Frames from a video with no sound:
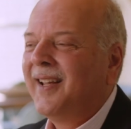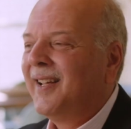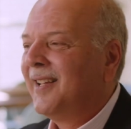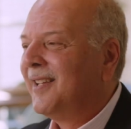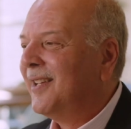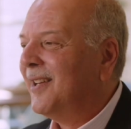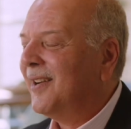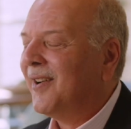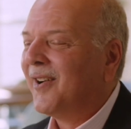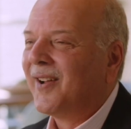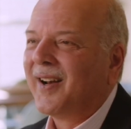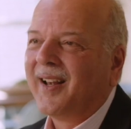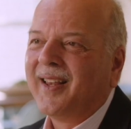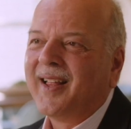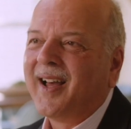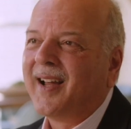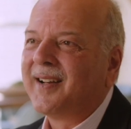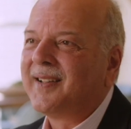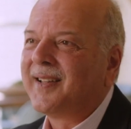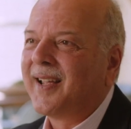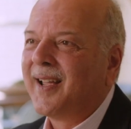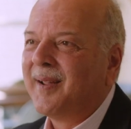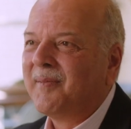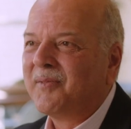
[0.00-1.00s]
You know, and a lot
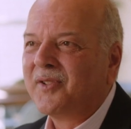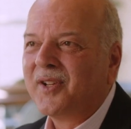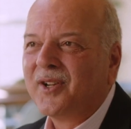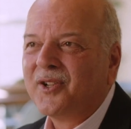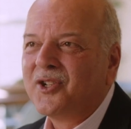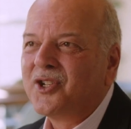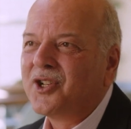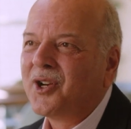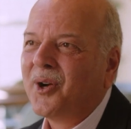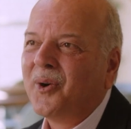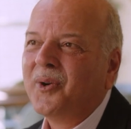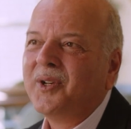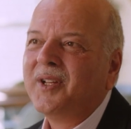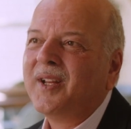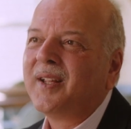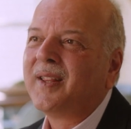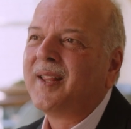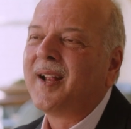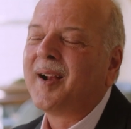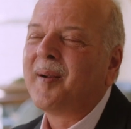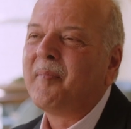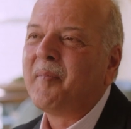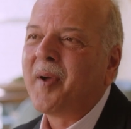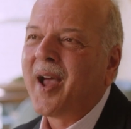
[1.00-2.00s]
of times they're showing you
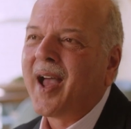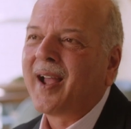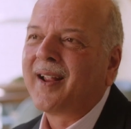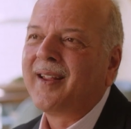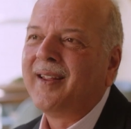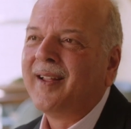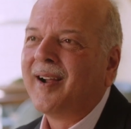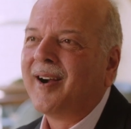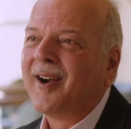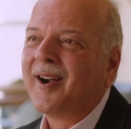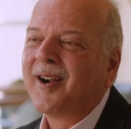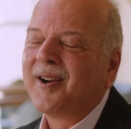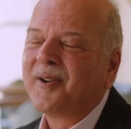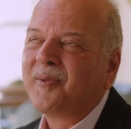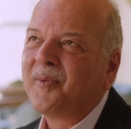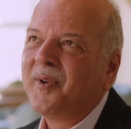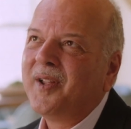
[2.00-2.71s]
their backyard.